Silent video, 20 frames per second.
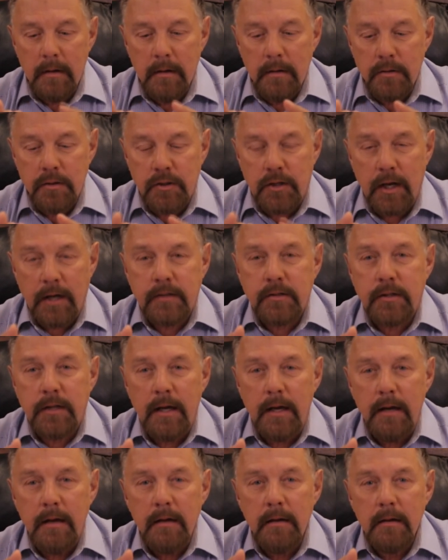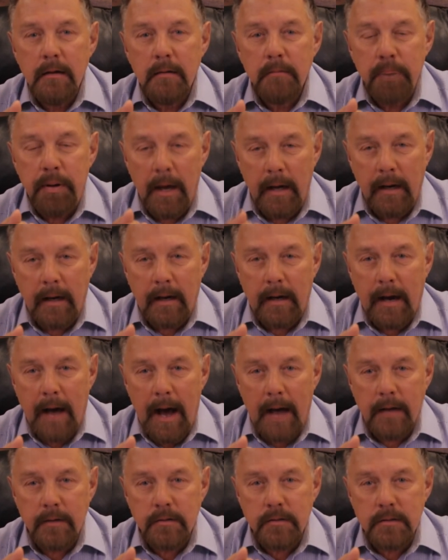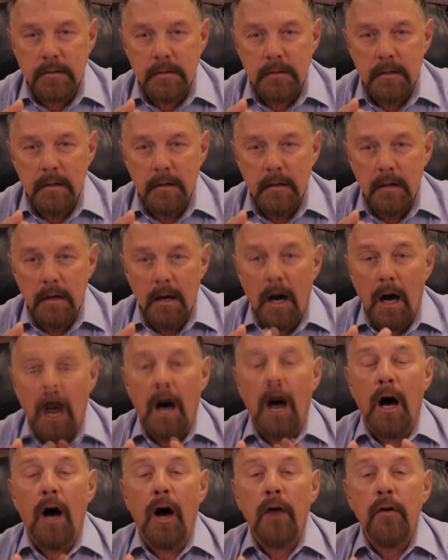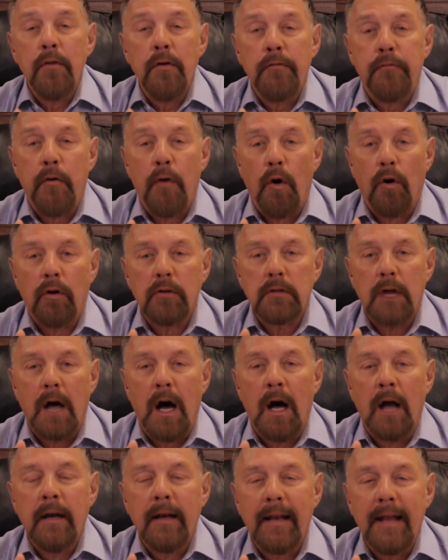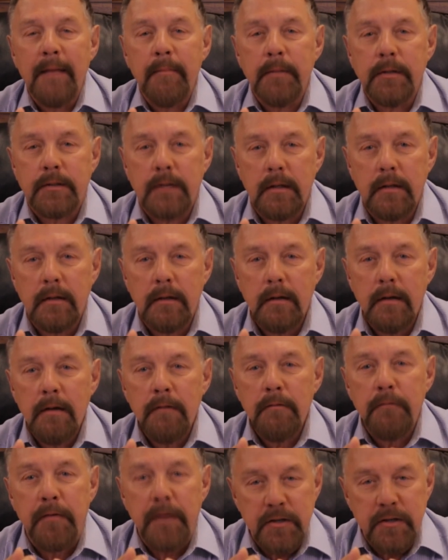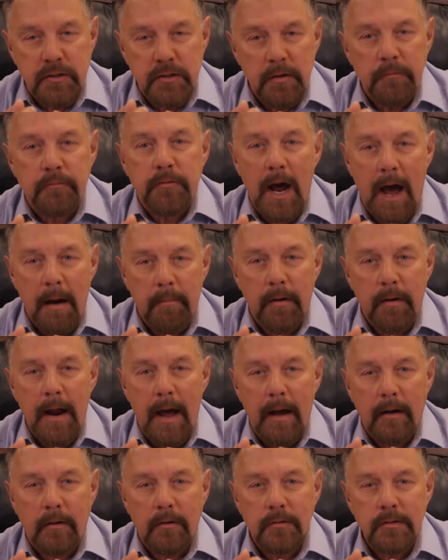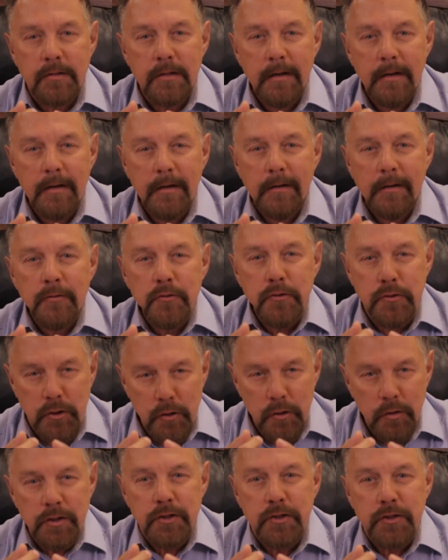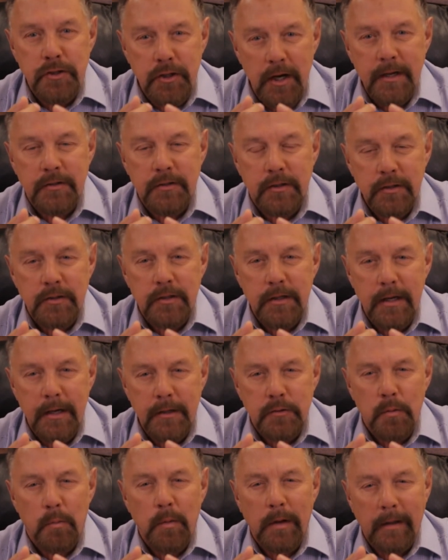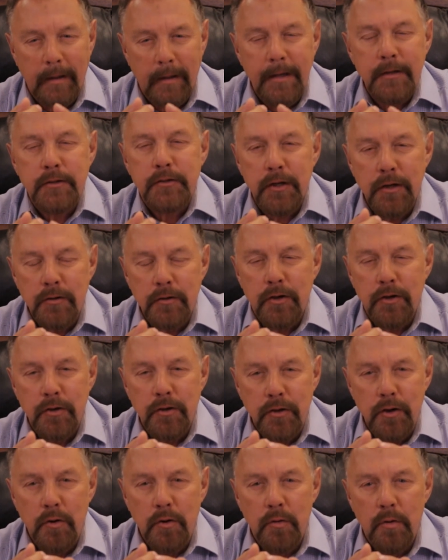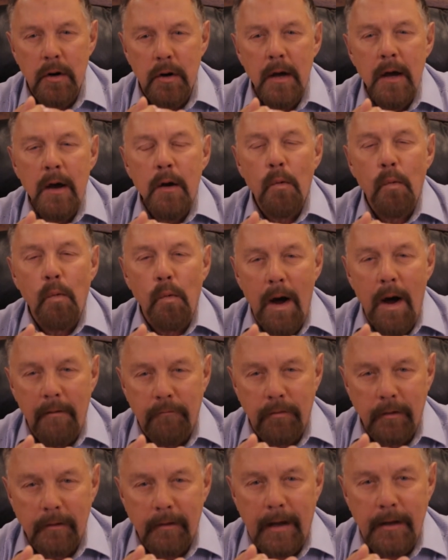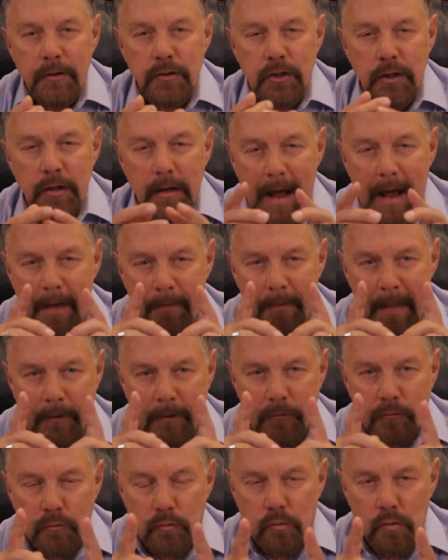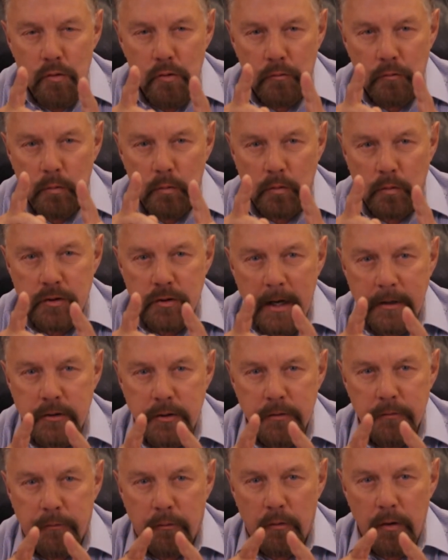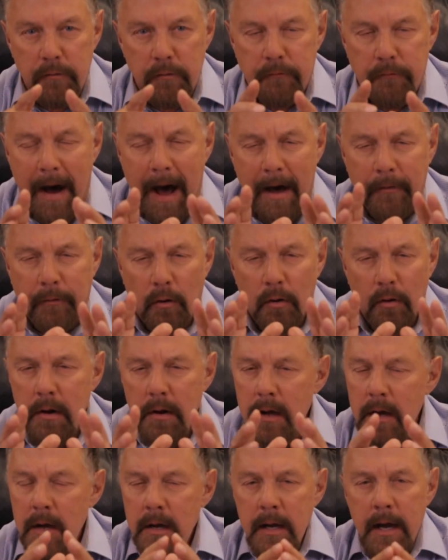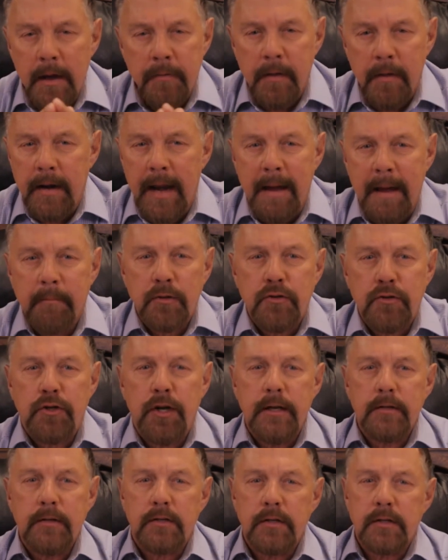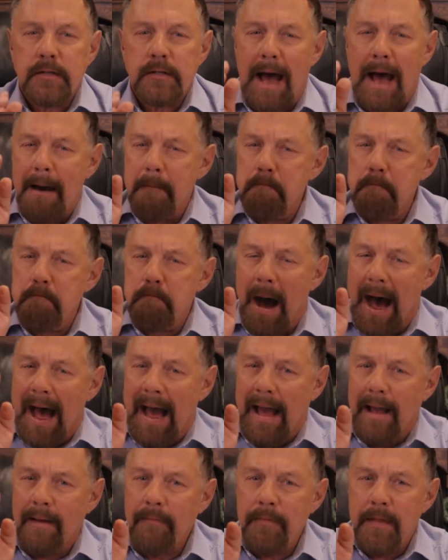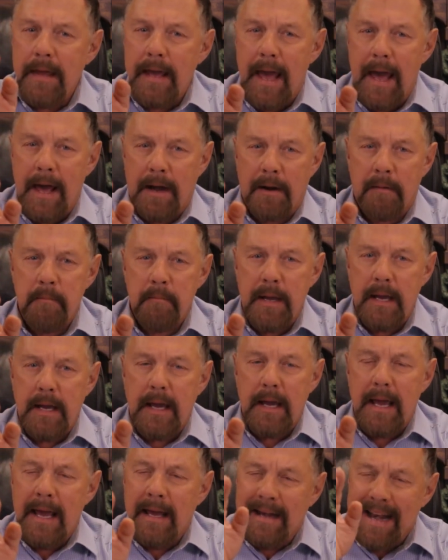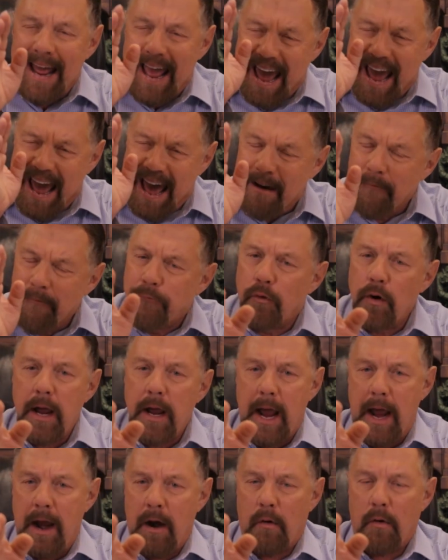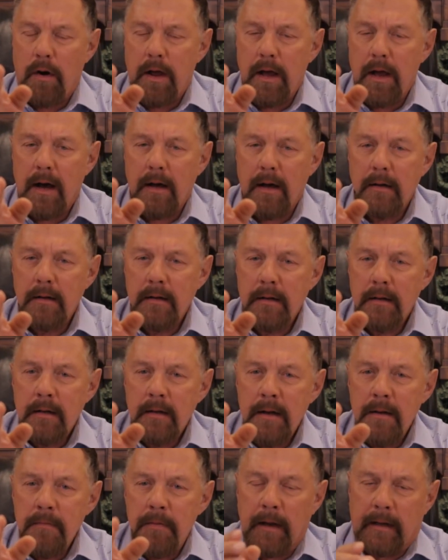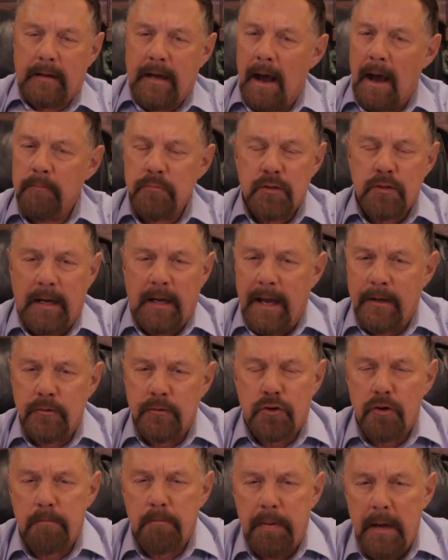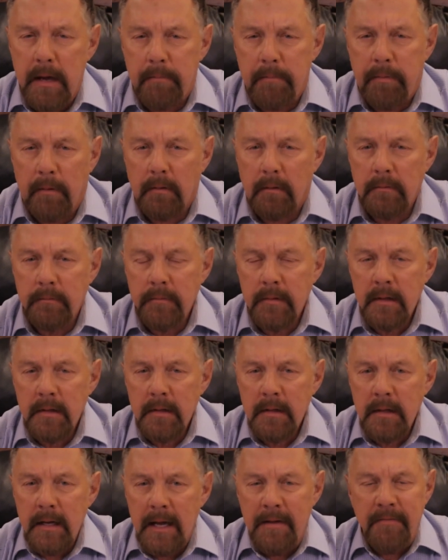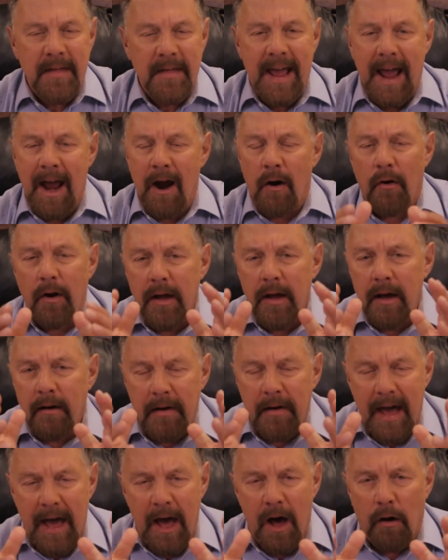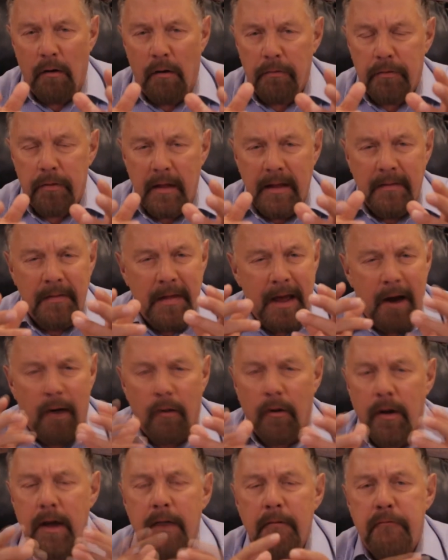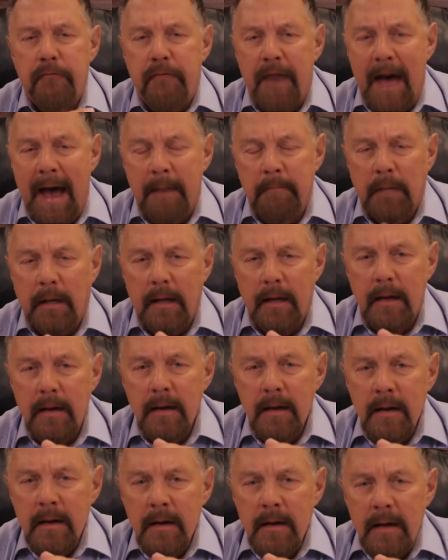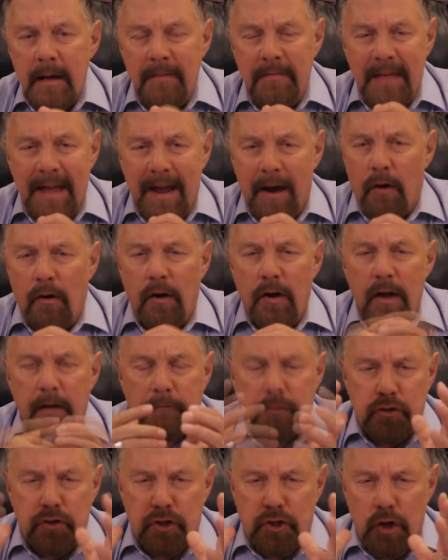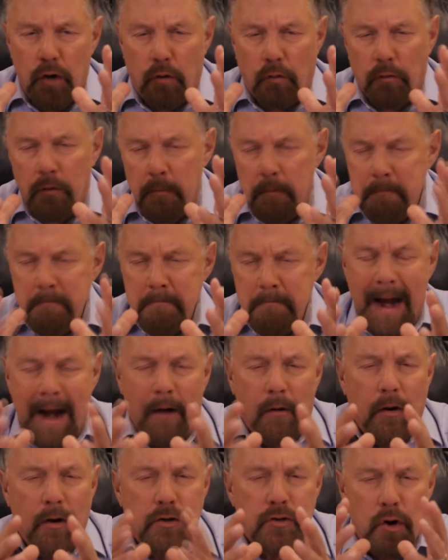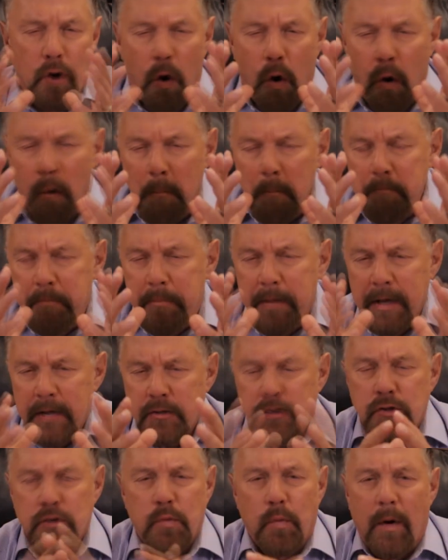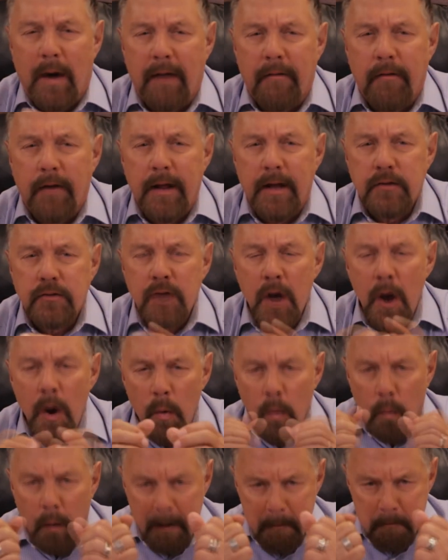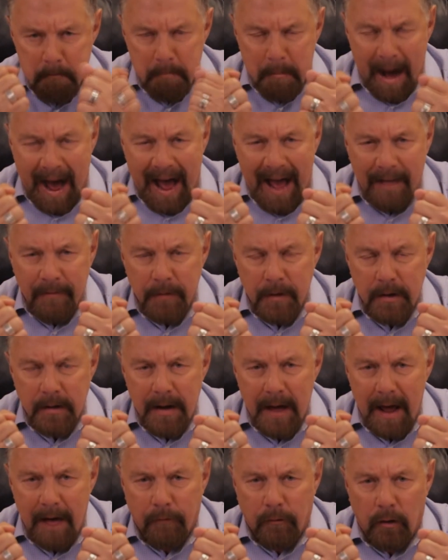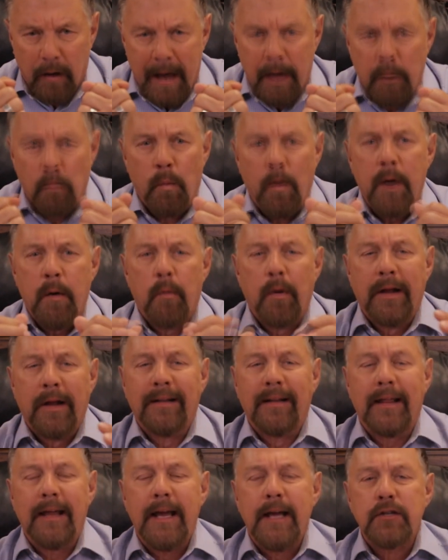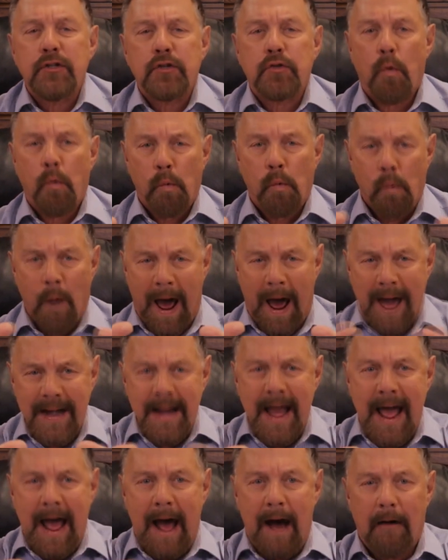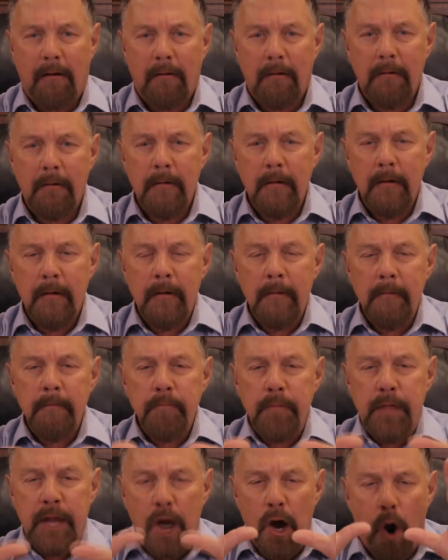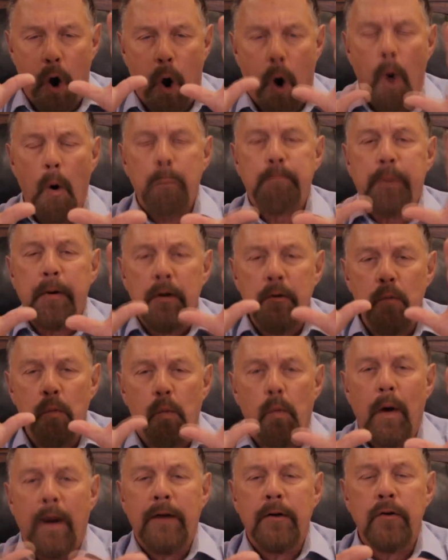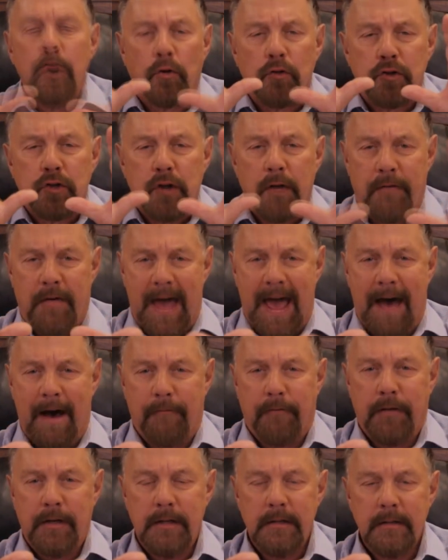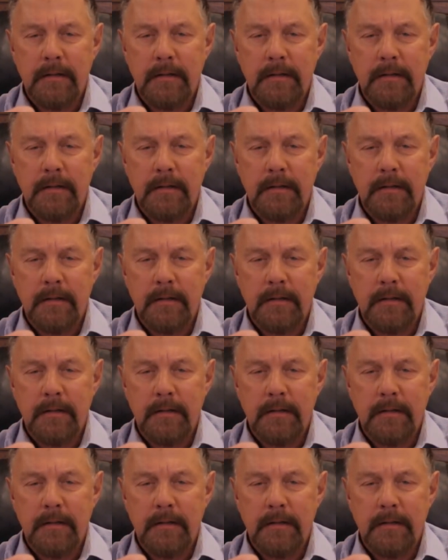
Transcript: 60 Pentecost, a hundredfold, unlimited Feast of Tabernacles. Jewish Jesus is releasing to you revelation, and that truth will set you free. Father, in the name of Jesus, I bind the enemy in every area that comes against your people in the area of health, in the area of family, in the area of children, marriage, home, business, whatever it is. We bind the devil and we release right now the open windows of heaven,